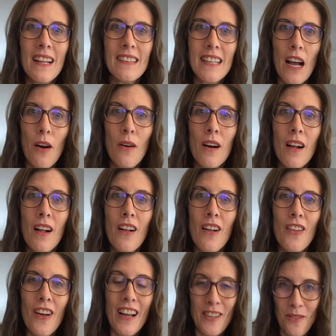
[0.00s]
Now,
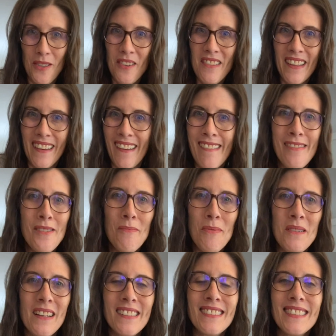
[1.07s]
I know what you're thinking, the
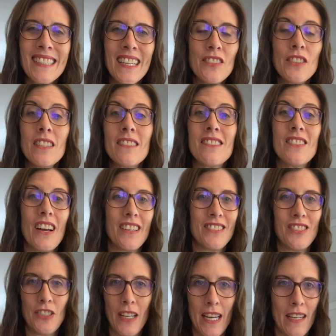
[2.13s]
pronunciation does
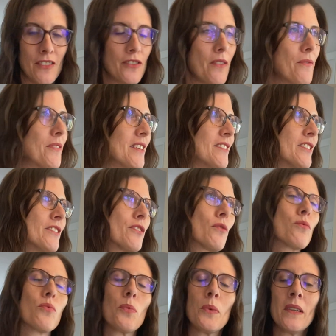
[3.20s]
change. This is a
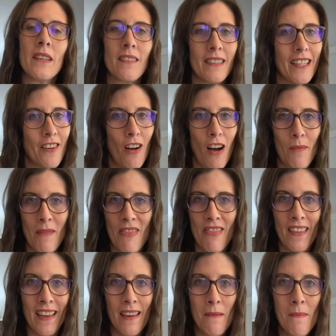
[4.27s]
really common
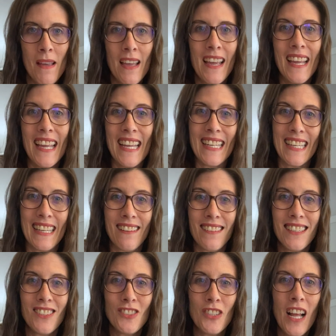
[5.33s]
theme in
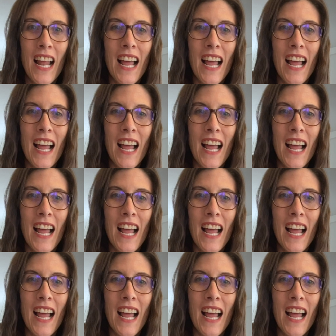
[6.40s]
English.